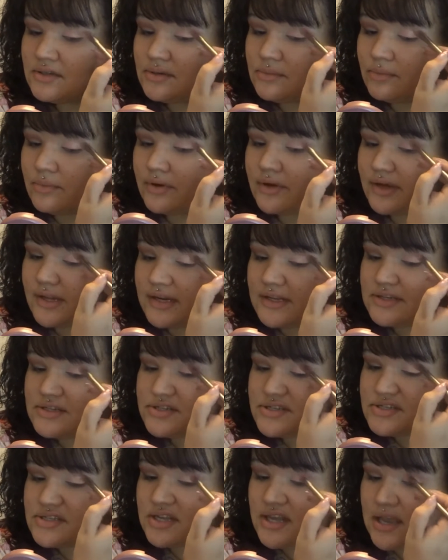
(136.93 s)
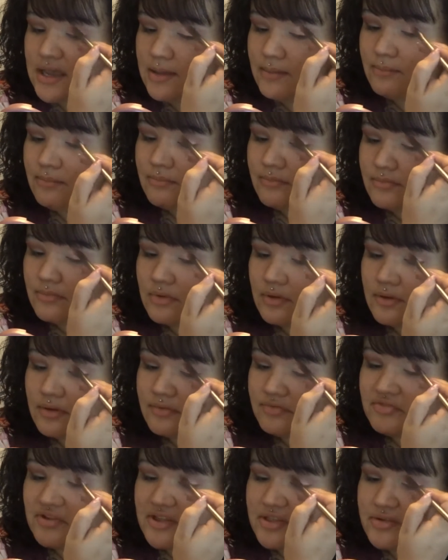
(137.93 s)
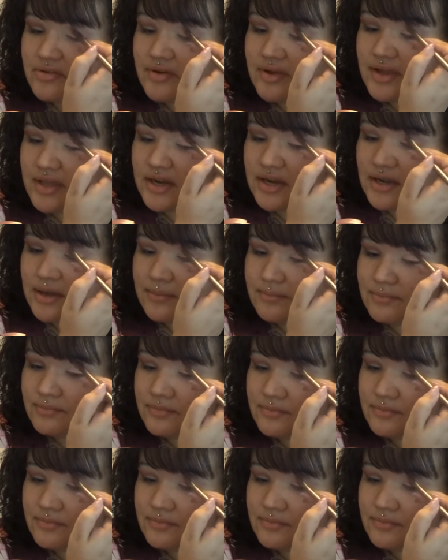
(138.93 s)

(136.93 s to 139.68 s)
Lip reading: we're going to just keep feathering it up